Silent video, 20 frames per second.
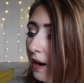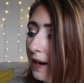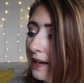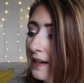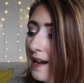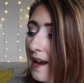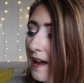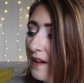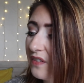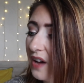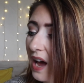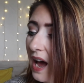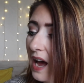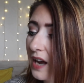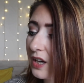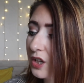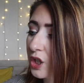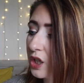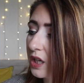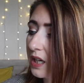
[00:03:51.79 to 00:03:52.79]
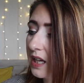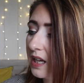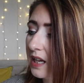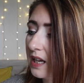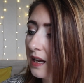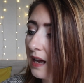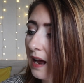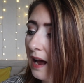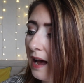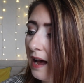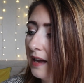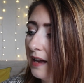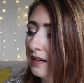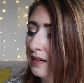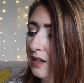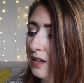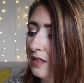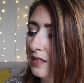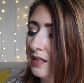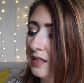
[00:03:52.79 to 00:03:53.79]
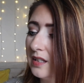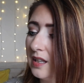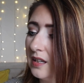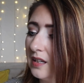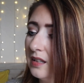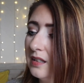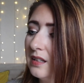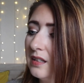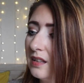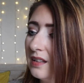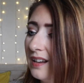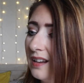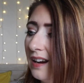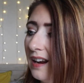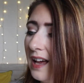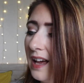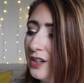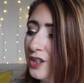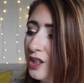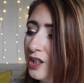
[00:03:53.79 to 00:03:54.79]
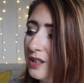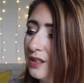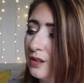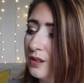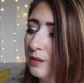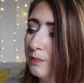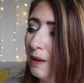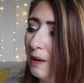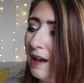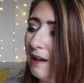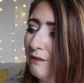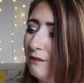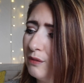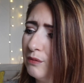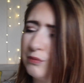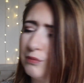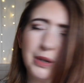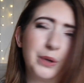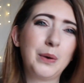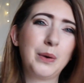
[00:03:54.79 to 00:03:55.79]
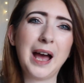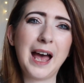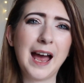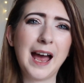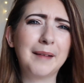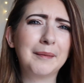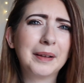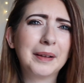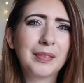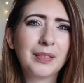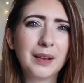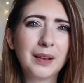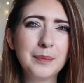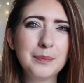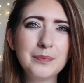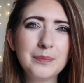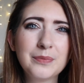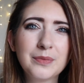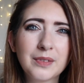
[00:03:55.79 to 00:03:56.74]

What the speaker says: I never actually had considered that lashes could have real hair in them.